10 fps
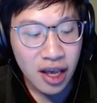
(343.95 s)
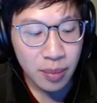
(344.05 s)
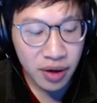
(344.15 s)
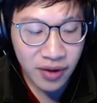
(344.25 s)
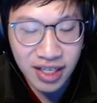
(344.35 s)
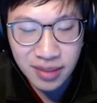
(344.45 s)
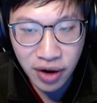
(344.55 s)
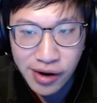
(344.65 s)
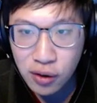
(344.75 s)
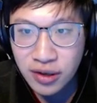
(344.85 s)
But if you had to
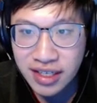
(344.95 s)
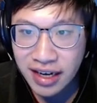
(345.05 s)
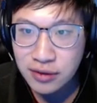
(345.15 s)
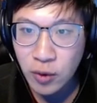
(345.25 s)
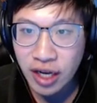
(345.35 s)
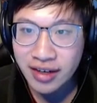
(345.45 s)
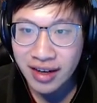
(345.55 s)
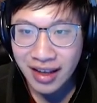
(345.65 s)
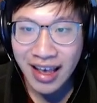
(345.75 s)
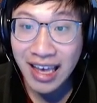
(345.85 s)
prioritize one,
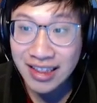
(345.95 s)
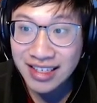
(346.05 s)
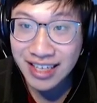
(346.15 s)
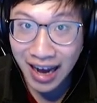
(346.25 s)
at least